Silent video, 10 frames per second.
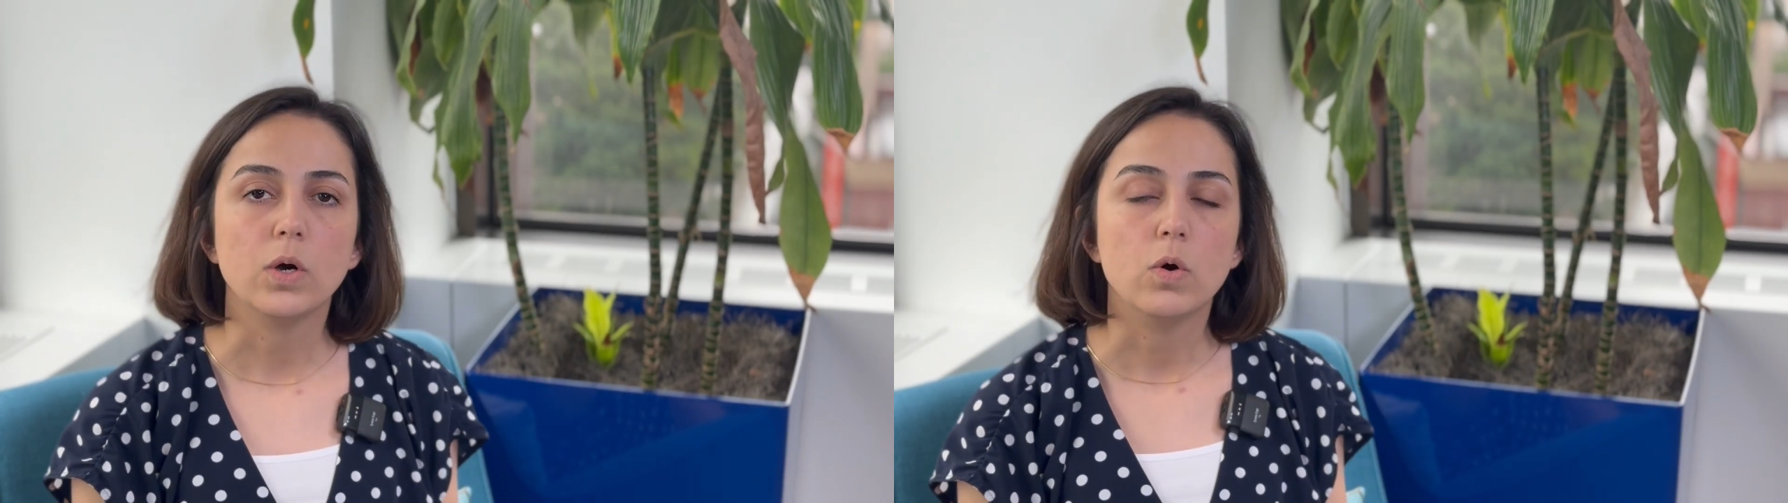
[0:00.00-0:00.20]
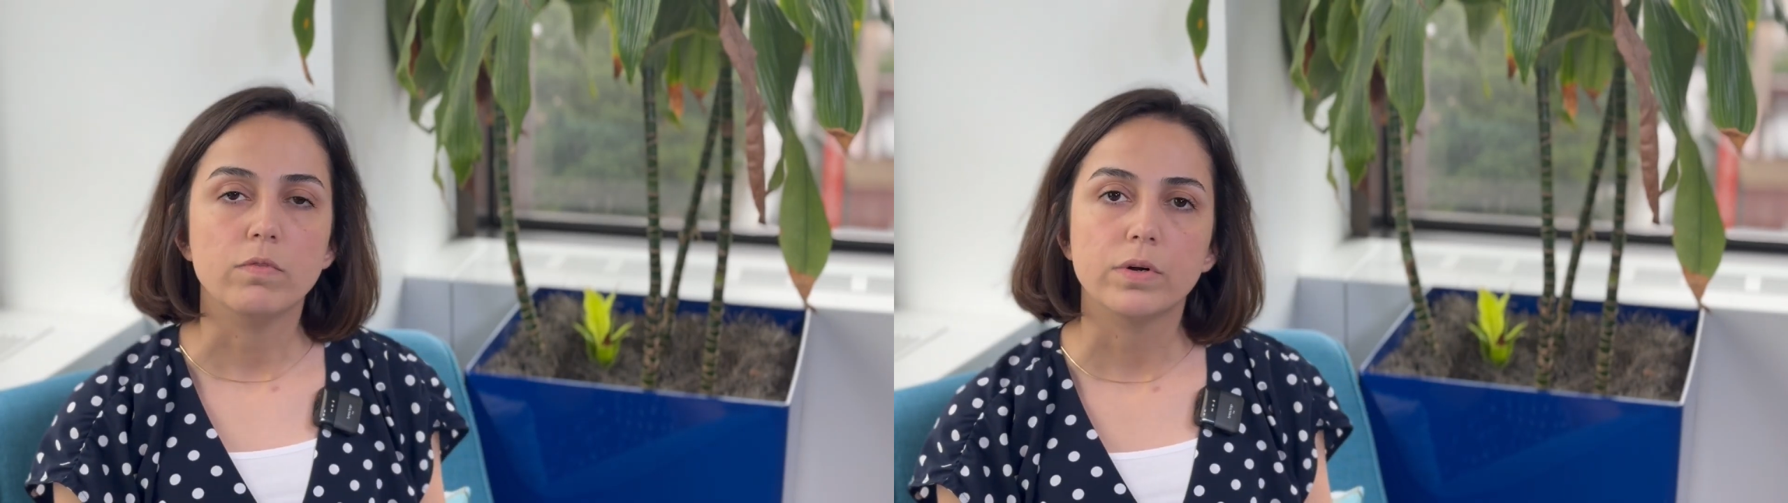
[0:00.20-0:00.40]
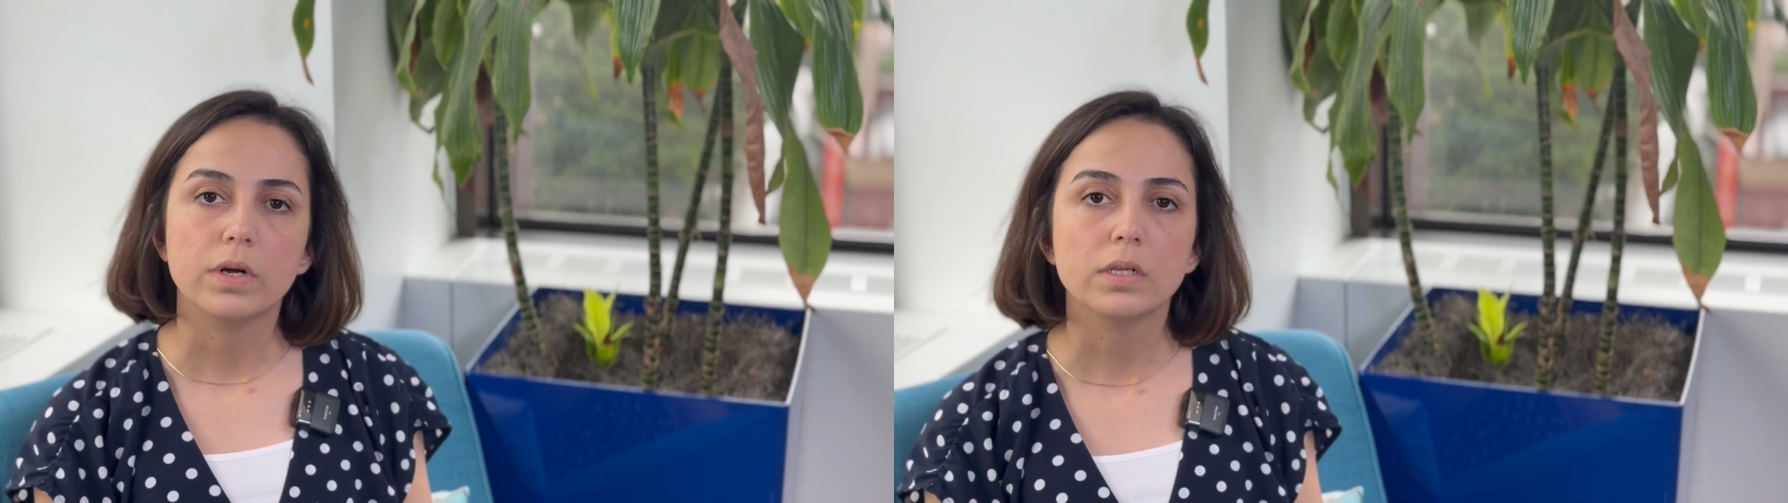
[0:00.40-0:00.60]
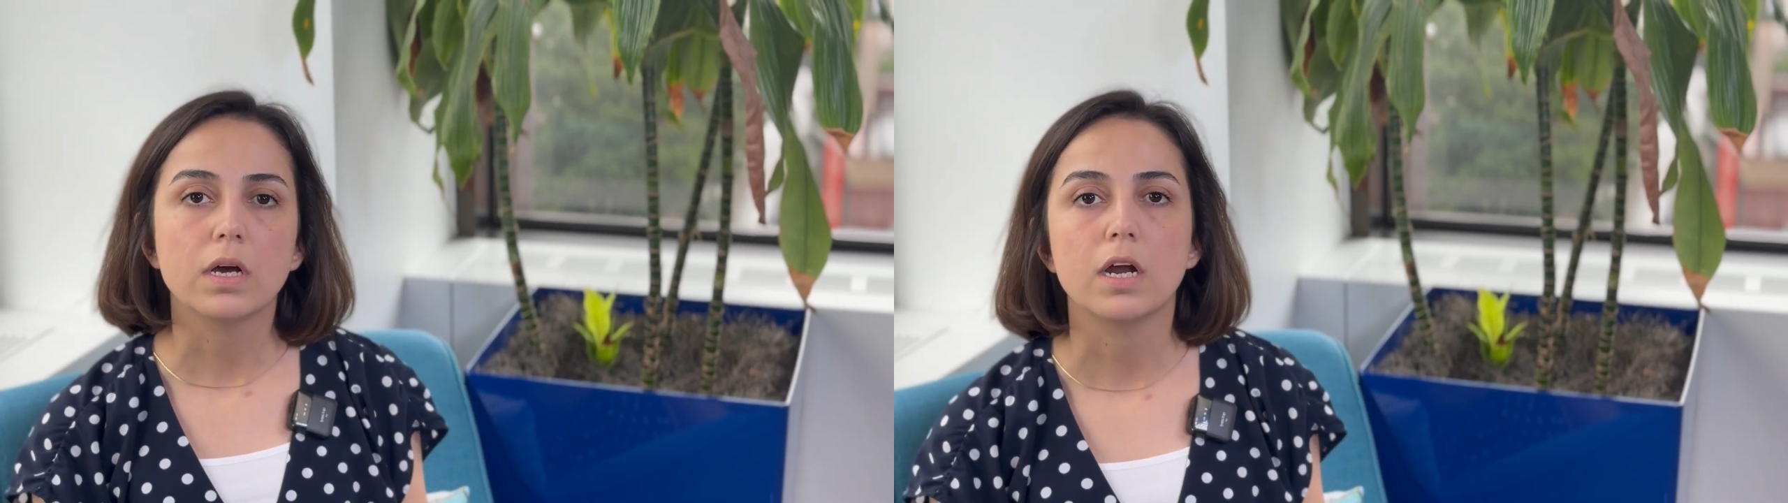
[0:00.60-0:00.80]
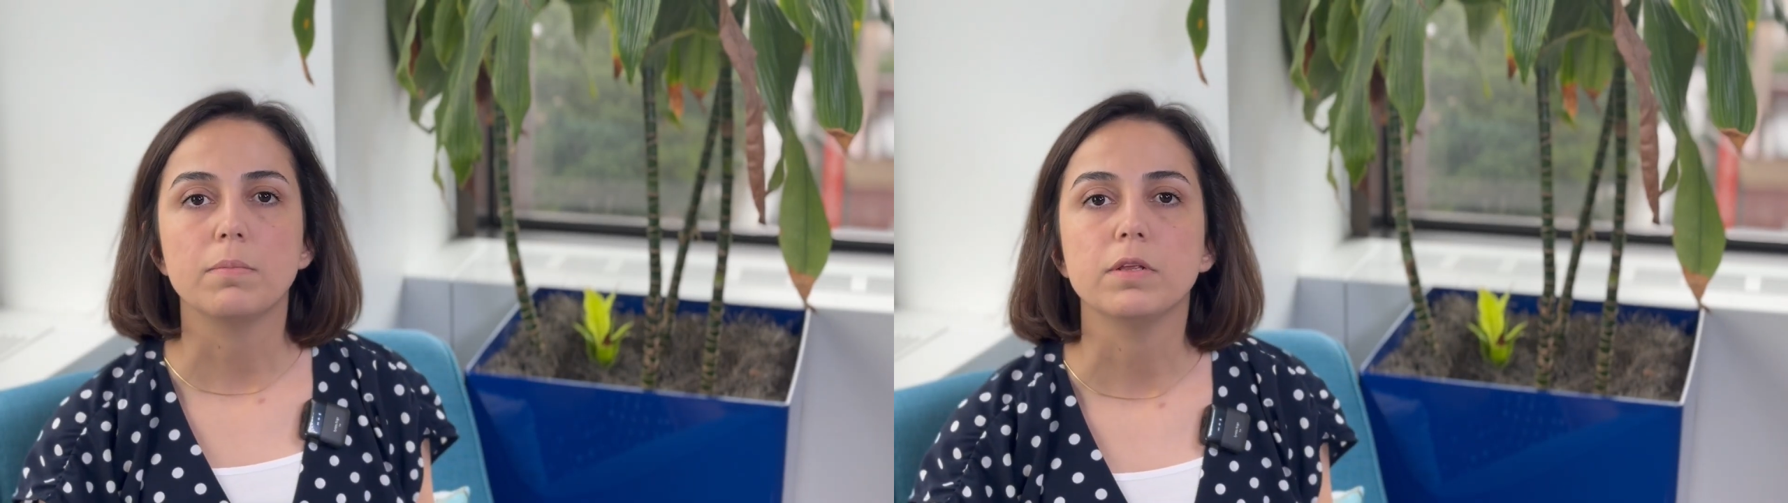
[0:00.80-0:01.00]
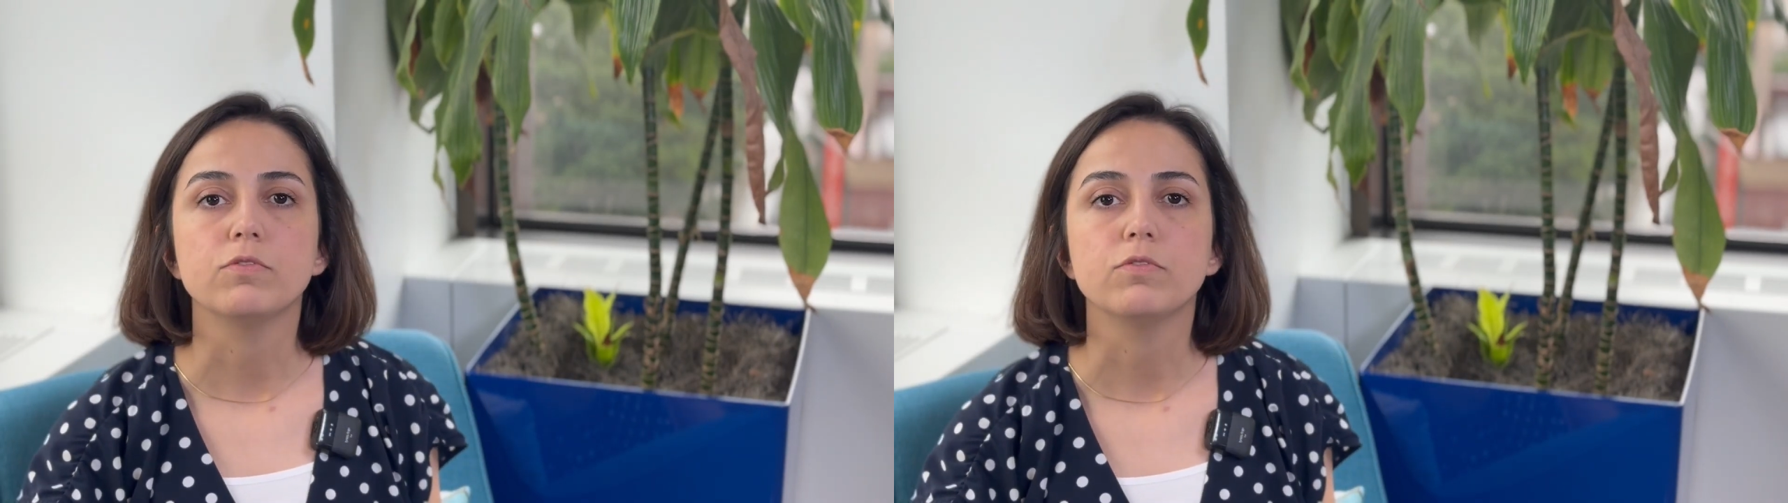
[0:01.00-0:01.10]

overall carbon